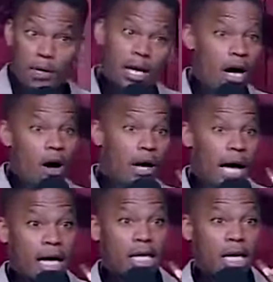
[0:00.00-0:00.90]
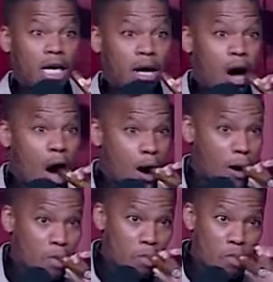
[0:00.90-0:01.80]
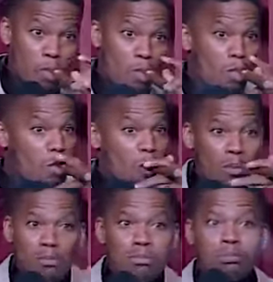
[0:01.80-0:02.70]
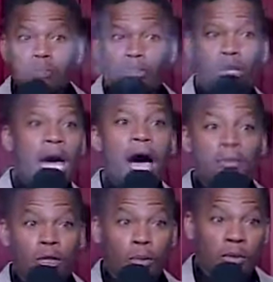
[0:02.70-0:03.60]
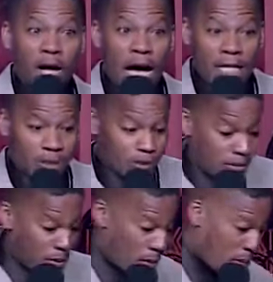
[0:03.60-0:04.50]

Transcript: what happened? They all got killed. So now I'm the supervisor.